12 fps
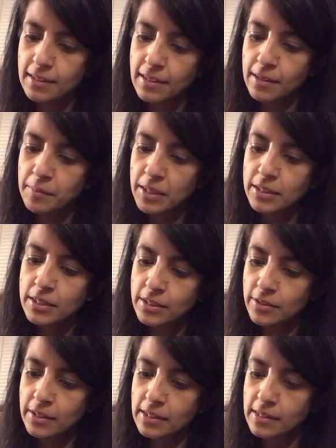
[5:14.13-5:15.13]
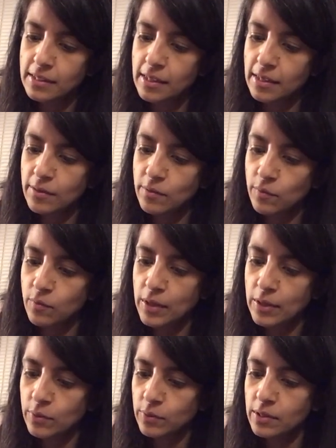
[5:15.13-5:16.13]
I'm actually doing this in
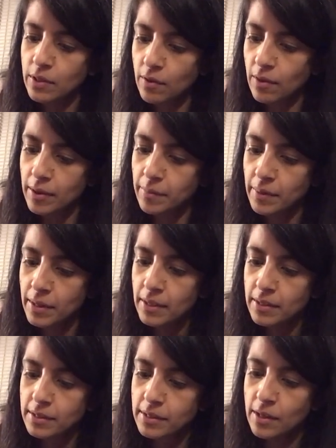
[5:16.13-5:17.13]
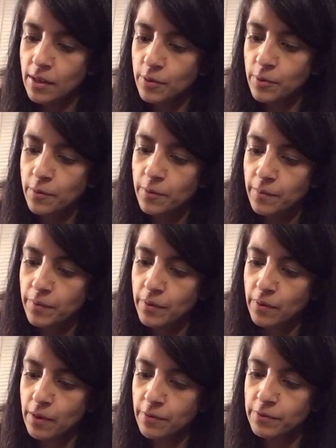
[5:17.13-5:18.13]
real time, so
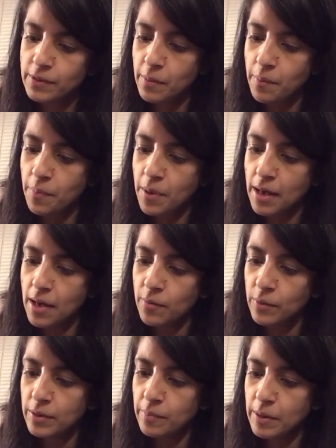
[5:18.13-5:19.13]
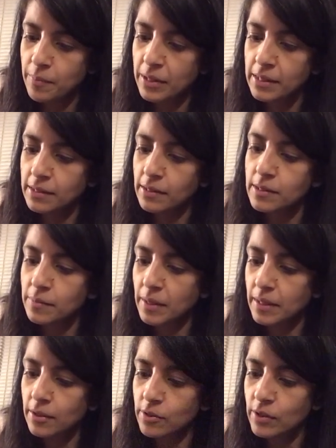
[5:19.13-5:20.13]
you'll have to bear with me. But it does
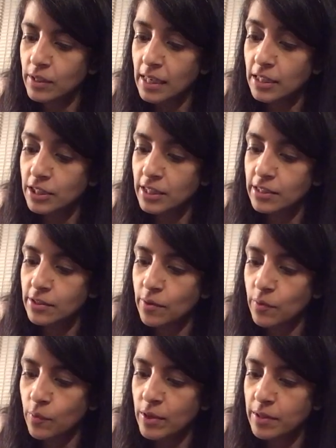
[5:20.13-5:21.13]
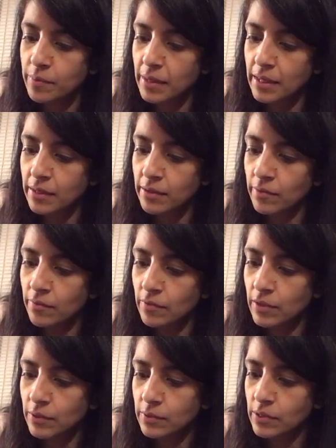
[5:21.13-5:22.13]
mean that you could actually do it with me in
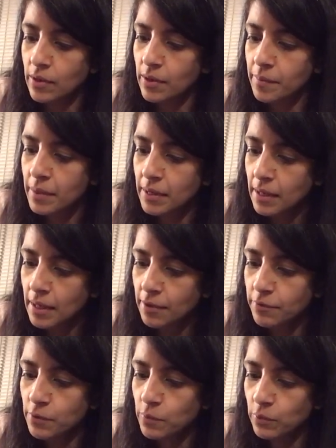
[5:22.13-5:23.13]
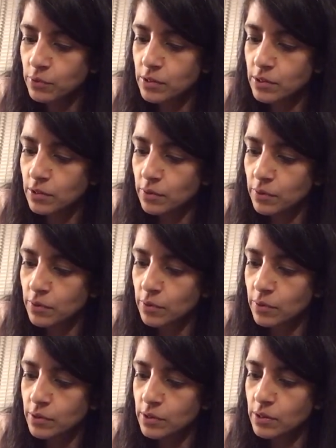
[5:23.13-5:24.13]
real time. If you wanted to, you
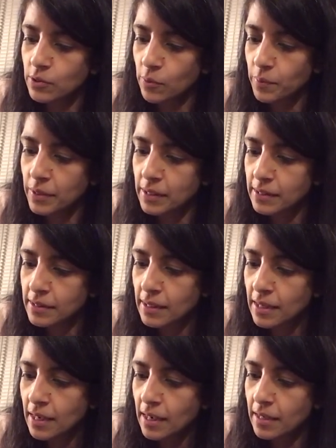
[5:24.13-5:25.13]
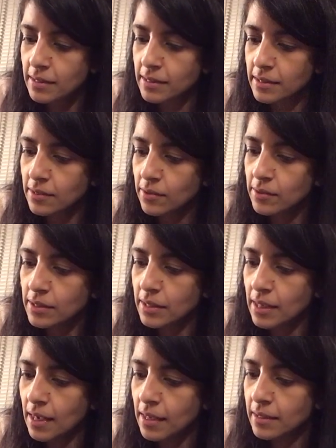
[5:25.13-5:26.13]
could stop this and start
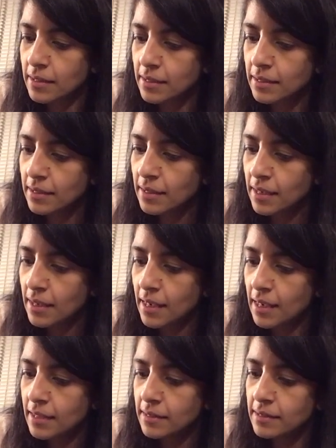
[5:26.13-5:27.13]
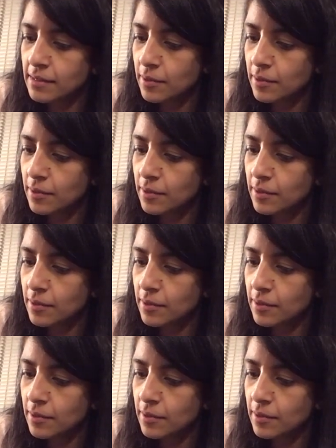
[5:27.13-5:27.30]
again and